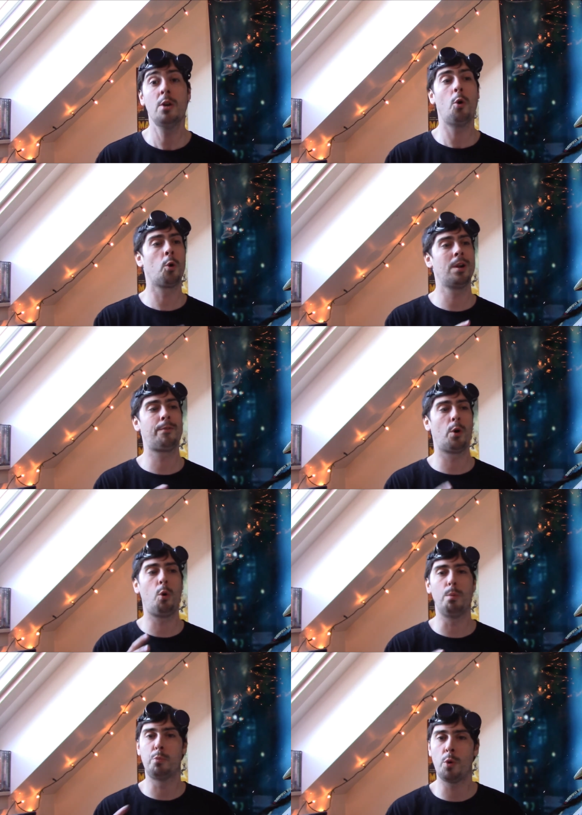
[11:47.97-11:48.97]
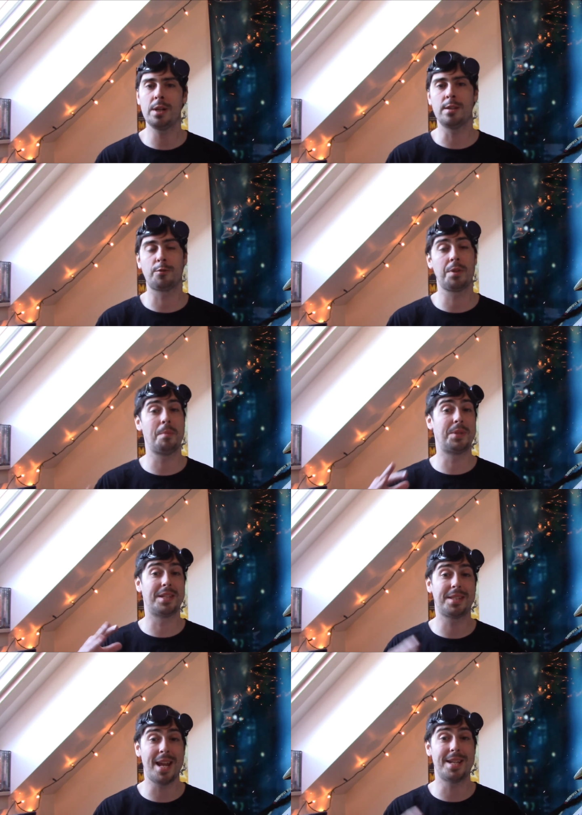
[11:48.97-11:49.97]
or if the whole point is for them to
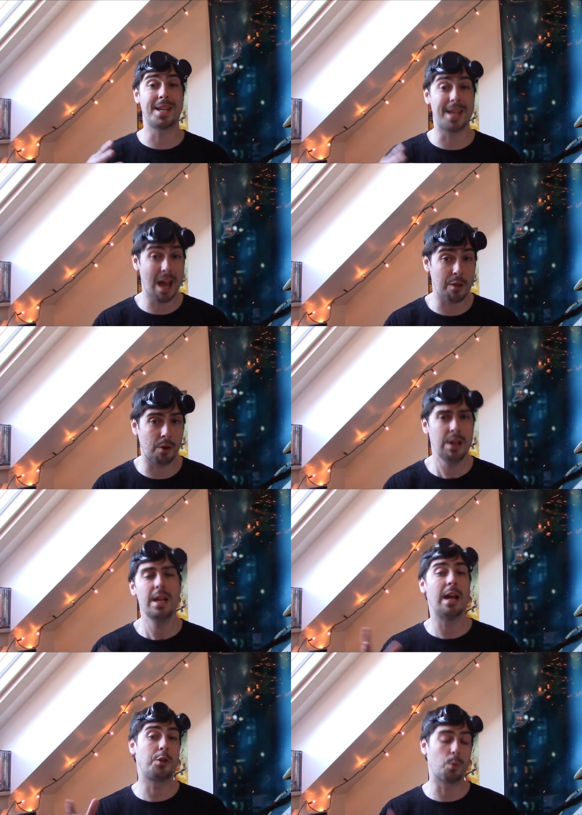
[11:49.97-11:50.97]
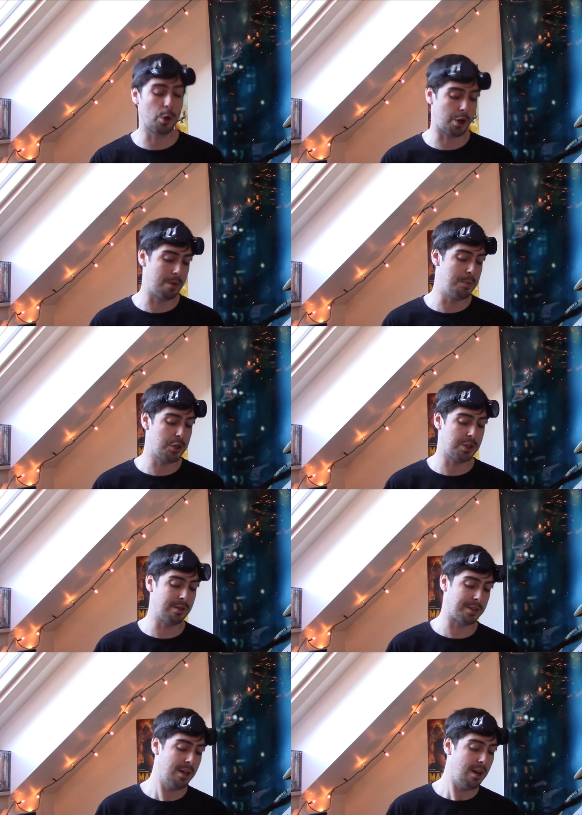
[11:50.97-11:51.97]
stay together and to work on
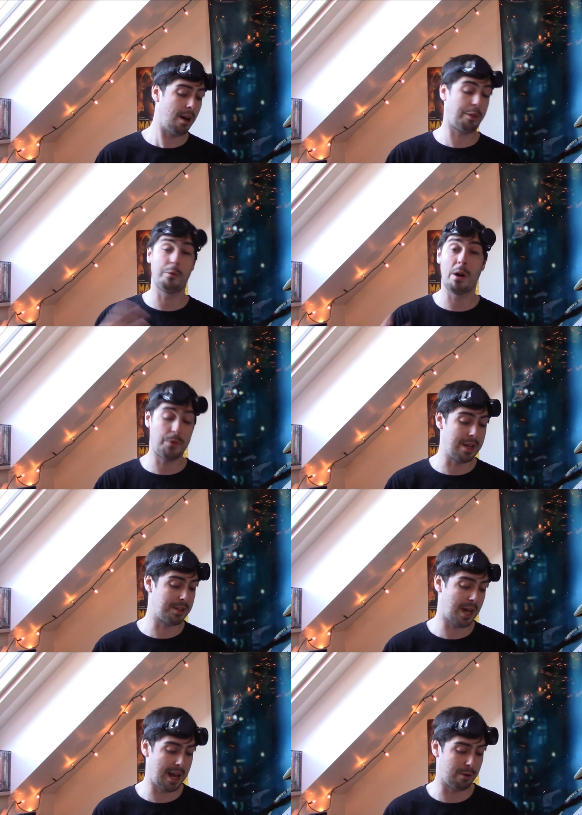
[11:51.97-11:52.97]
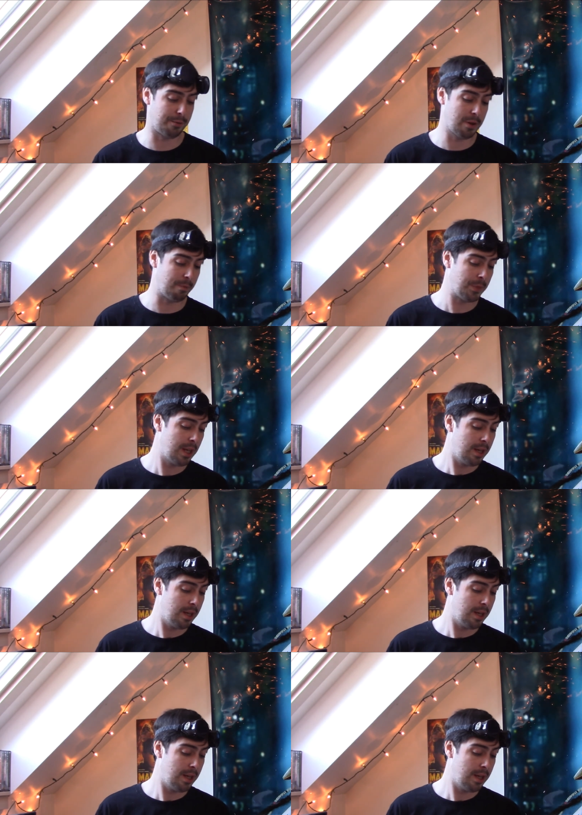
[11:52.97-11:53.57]
missions throughout the entire film.